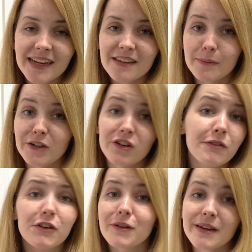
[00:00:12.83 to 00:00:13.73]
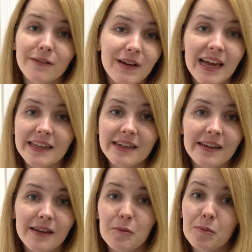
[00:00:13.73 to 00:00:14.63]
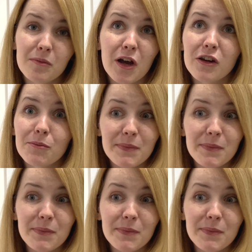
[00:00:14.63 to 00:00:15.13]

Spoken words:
especially if you don't have any kind of